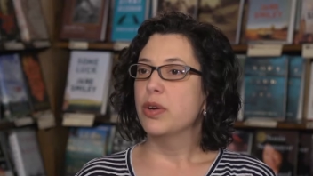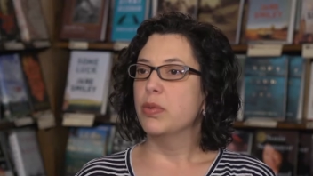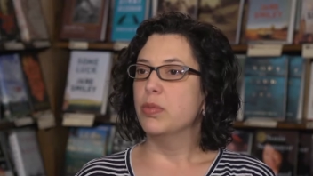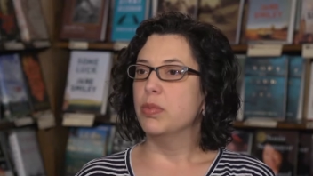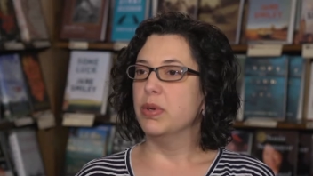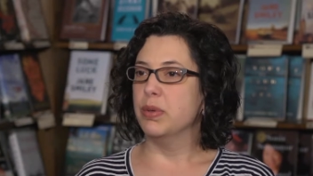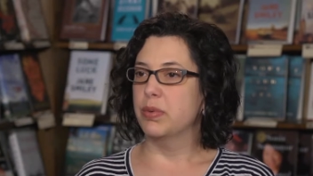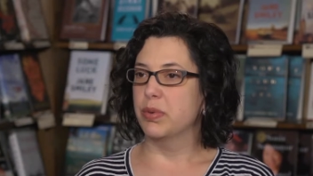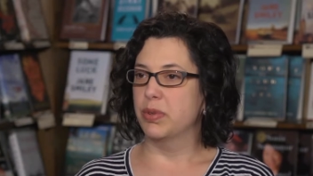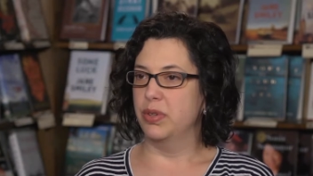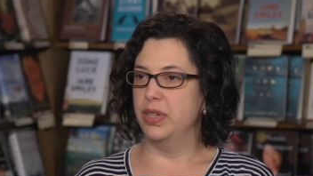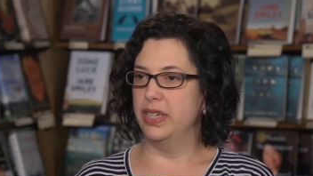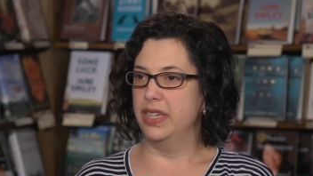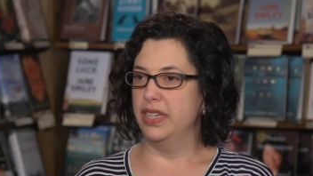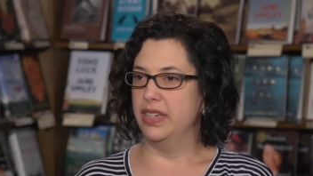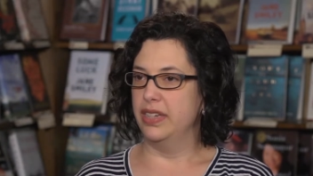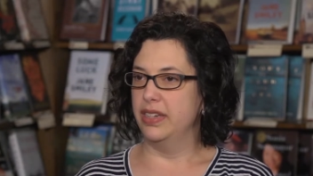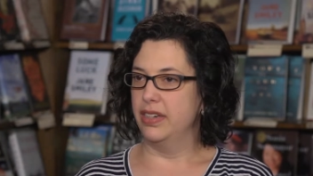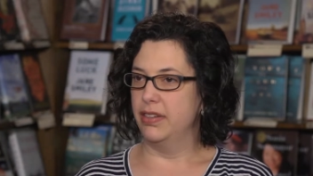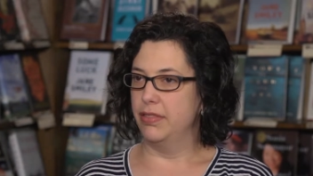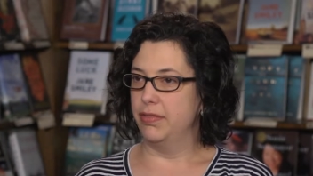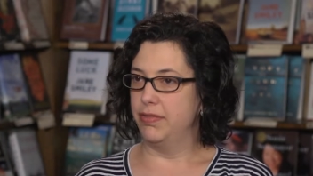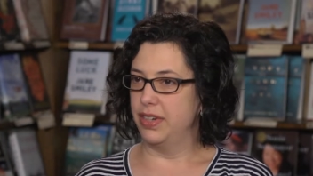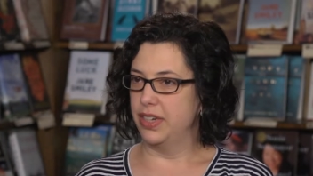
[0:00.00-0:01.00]
We were
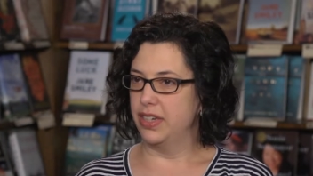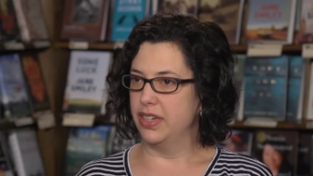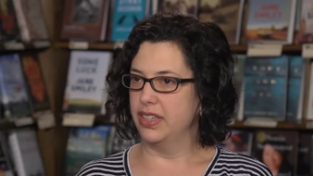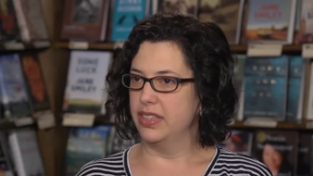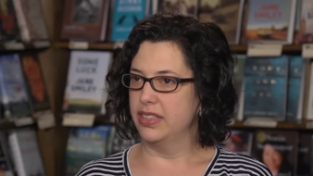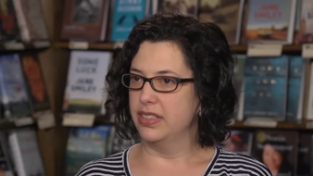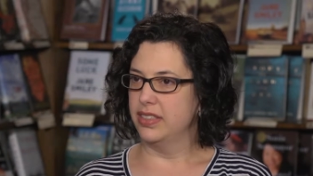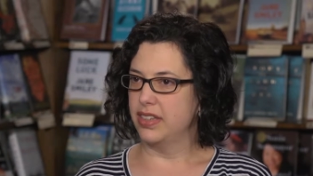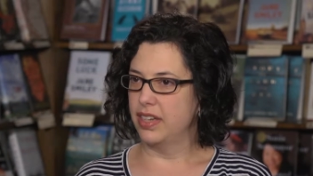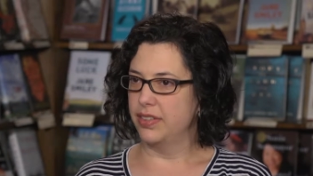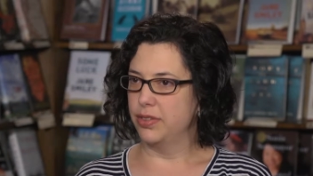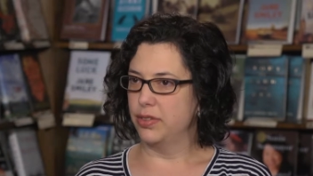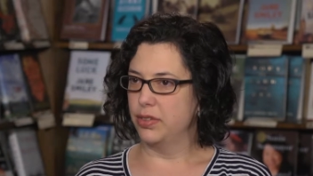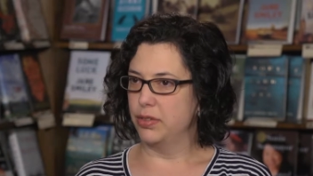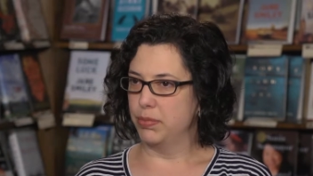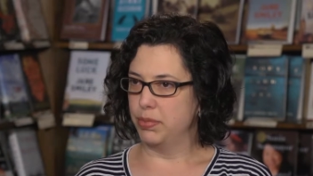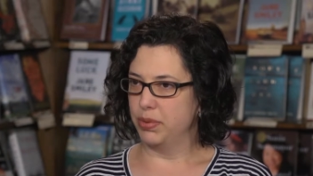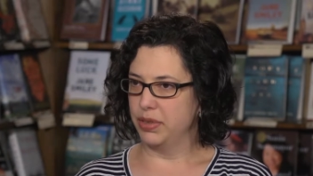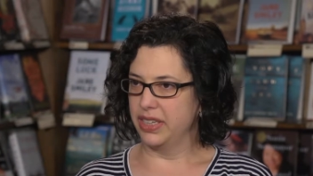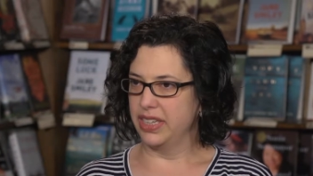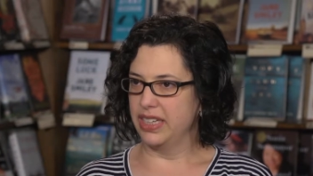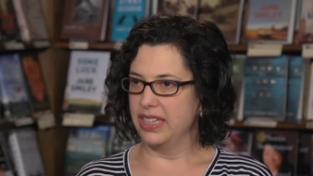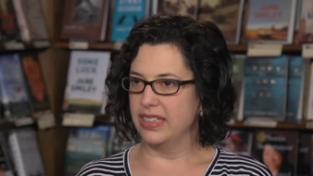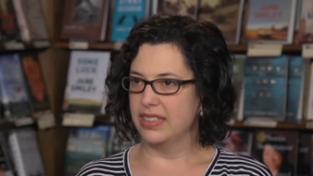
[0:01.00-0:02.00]
in a very southern
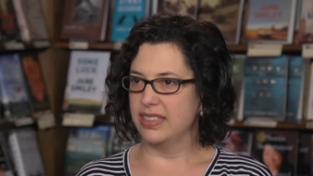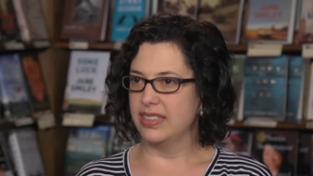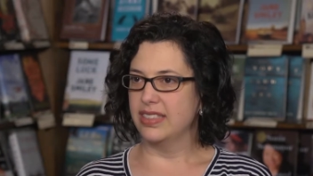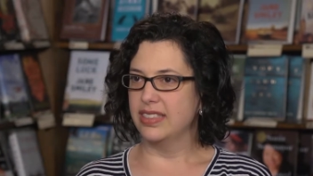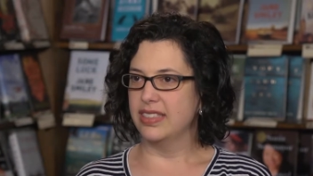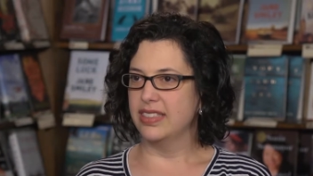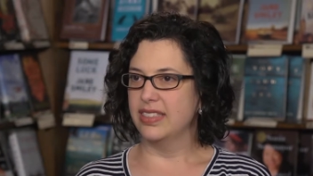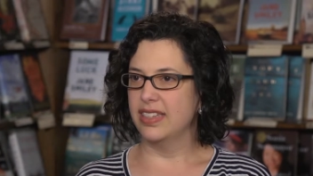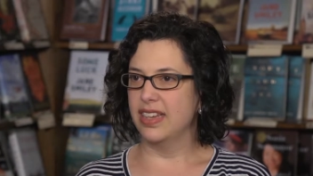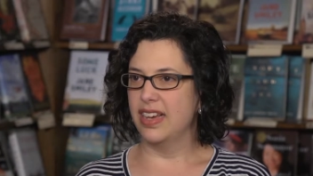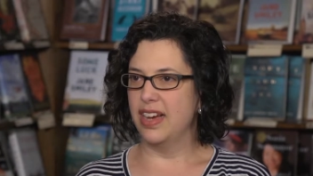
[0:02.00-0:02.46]
place.